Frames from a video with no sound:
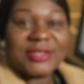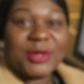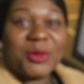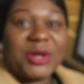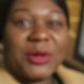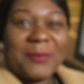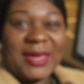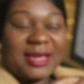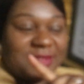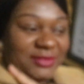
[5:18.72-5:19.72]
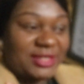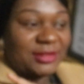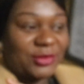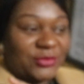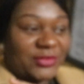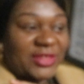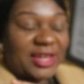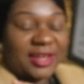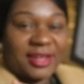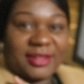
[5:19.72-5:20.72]
So we're gonna meet Edwin over
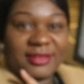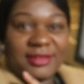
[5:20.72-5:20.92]
there